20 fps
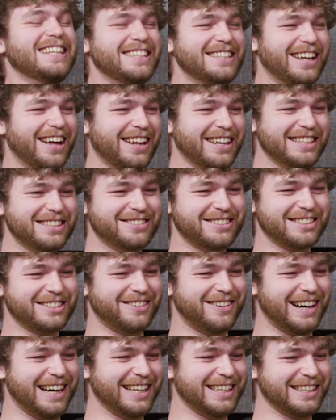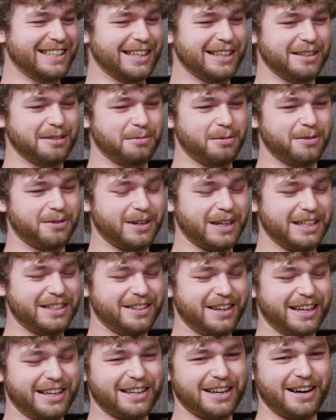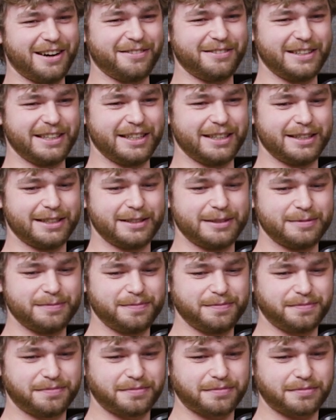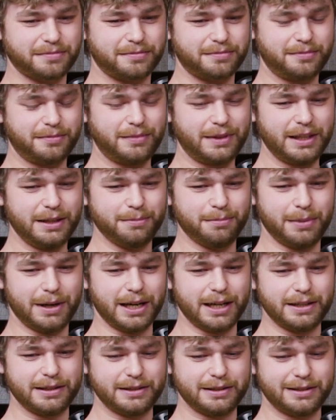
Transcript: No, this was a while ago before I drank coffee. But